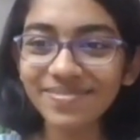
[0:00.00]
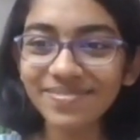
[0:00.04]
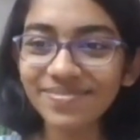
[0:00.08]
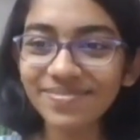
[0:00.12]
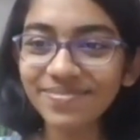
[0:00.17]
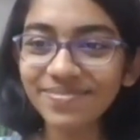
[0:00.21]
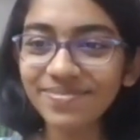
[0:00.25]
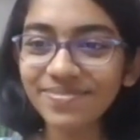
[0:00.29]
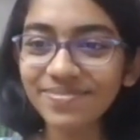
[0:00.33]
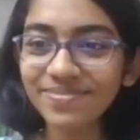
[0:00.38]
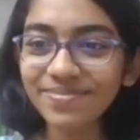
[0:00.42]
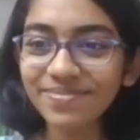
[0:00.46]

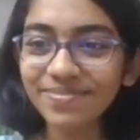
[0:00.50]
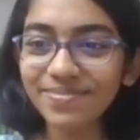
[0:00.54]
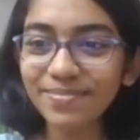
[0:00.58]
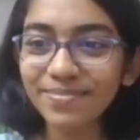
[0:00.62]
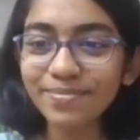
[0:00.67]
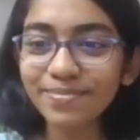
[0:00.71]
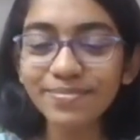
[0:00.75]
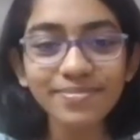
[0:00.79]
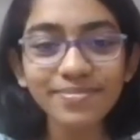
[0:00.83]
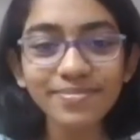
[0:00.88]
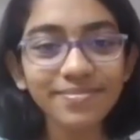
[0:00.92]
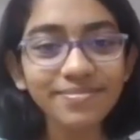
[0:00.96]

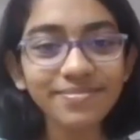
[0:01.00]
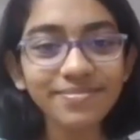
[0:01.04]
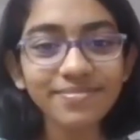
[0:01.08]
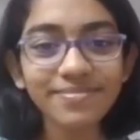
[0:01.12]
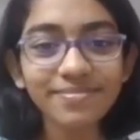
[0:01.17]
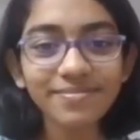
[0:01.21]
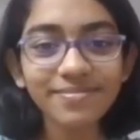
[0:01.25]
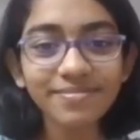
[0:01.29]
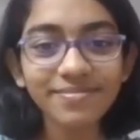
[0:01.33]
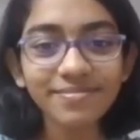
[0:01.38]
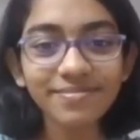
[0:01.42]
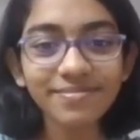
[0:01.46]

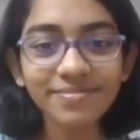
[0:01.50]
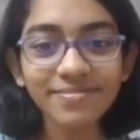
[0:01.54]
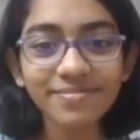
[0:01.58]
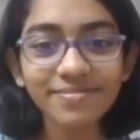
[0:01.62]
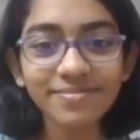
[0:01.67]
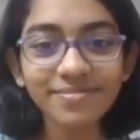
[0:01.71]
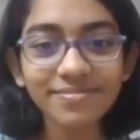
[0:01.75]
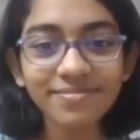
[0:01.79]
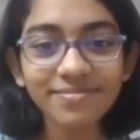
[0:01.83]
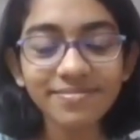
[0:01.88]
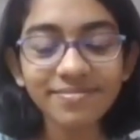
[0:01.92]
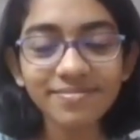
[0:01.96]

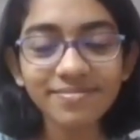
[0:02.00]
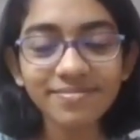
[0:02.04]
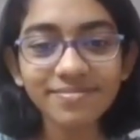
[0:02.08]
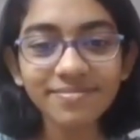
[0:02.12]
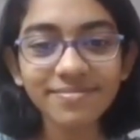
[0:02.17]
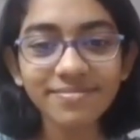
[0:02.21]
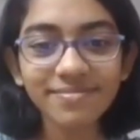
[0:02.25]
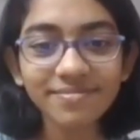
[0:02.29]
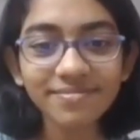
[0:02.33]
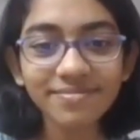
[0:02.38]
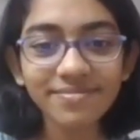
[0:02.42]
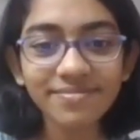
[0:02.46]

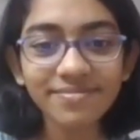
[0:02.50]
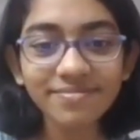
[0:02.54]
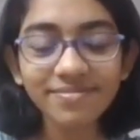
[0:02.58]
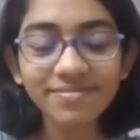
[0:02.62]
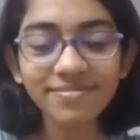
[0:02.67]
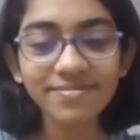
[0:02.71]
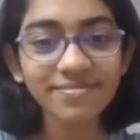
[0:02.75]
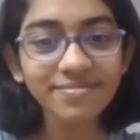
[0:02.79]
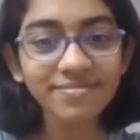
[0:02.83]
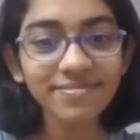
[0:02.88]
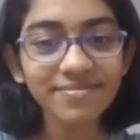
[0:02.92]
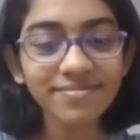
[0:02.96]

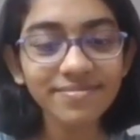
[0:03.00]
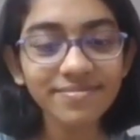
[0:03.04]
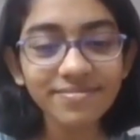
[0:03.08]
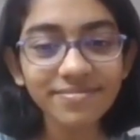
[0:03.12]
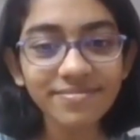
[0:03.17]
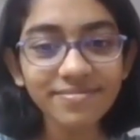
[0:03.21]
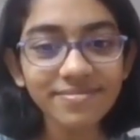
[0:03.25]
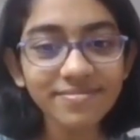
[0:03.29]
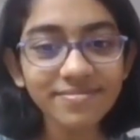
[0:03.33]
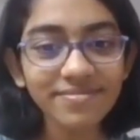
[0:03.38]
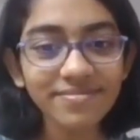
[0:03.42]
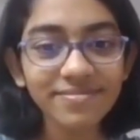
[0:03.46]

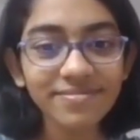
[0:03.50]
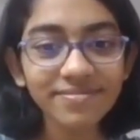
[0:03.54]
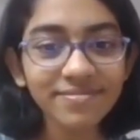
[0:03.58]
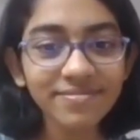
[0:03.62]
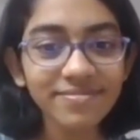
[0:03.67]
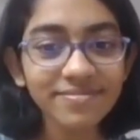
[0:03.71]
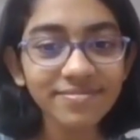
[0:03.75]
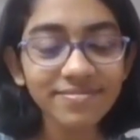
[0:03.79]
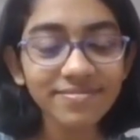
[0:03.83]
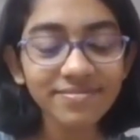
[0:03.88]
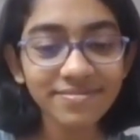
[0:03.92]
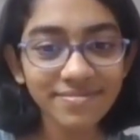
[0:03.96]

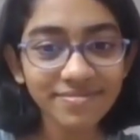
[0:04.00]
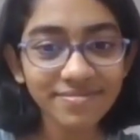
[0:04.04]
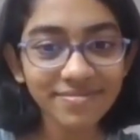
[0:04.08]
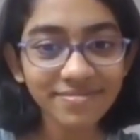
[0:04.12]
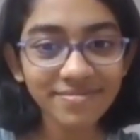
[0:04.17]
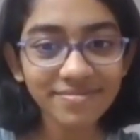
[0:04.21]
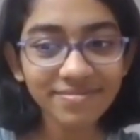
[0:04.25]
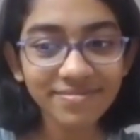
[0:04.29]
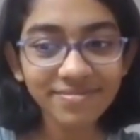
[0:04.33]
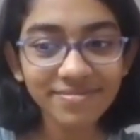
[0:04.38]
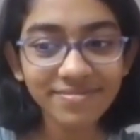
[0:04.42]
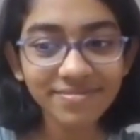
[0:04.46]

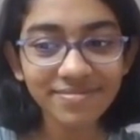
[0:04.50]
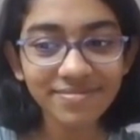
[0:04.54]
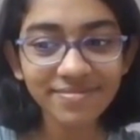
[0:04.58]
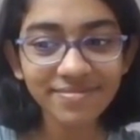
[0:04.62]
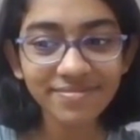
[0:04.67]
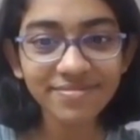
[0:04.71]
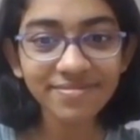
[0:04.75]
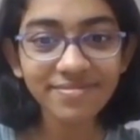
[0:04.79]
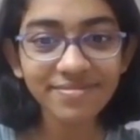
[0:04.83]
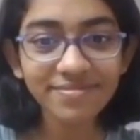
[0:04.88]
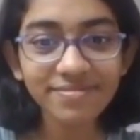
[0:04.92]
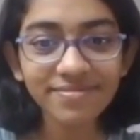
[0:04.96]

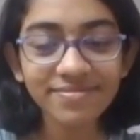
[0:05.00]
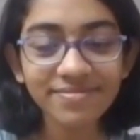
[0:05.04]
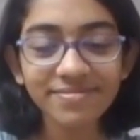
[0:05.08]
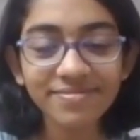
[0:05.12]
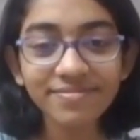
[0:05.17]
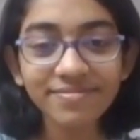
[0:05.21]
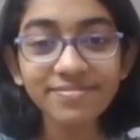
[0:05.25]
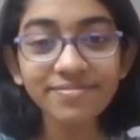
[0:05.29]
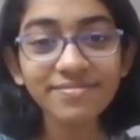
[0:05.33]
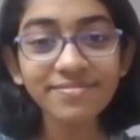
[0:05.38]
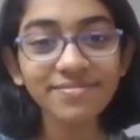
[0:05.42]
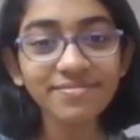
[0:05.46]

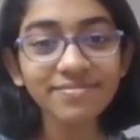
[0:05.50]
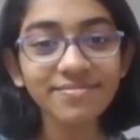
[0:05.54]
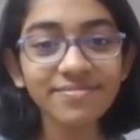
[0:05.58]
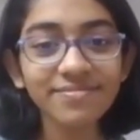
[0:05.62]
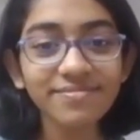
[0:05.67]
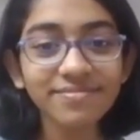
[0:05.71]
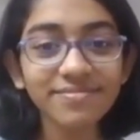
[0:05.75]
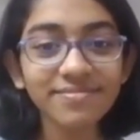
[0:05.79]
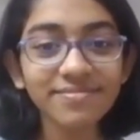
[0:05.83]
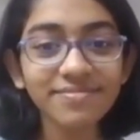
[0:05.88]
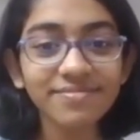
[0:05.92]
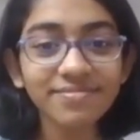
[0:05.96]

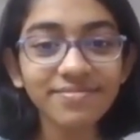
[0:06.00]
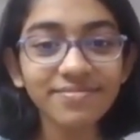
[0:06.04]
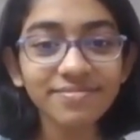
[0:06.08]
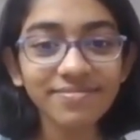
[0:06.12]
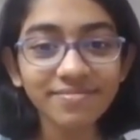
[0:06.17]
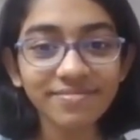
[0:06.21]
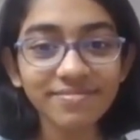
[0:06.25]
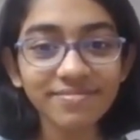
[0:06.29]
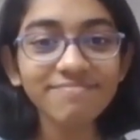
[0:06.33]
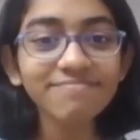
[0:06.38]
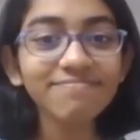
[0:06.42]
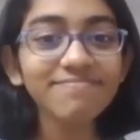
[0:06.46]

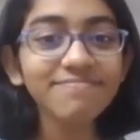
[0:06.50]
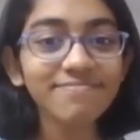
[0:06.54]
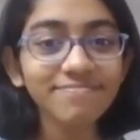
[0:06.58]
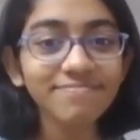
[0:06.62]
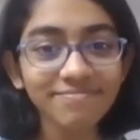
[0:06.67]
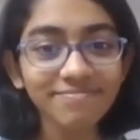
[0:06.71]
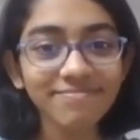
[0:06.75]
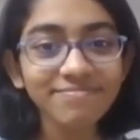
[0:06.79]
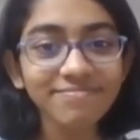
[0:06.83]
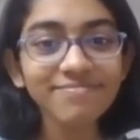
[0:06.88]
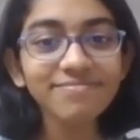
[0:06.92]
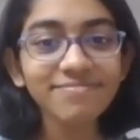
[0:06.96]

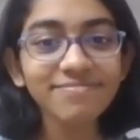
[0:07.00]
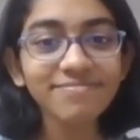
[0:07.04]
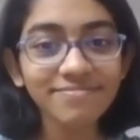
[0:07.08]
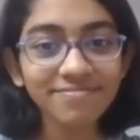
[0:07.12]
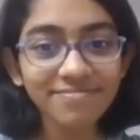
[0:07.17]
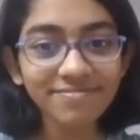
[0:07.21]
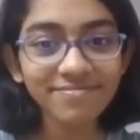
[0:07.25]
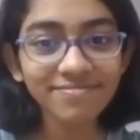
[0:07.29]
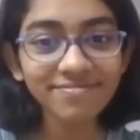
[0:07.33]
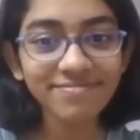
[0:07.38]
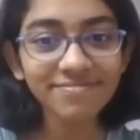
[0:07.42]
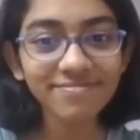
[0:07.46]

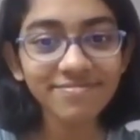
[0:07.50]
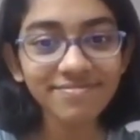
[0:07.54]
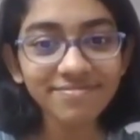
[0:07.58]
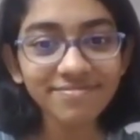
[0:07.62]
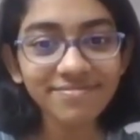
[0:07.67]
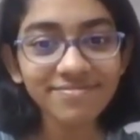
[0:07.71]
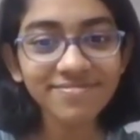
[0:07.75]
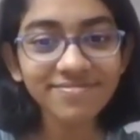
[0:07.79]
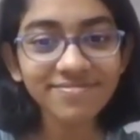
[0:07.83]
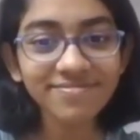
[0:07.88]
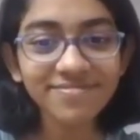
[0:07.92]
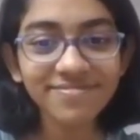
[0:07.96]
The person shown says nothing.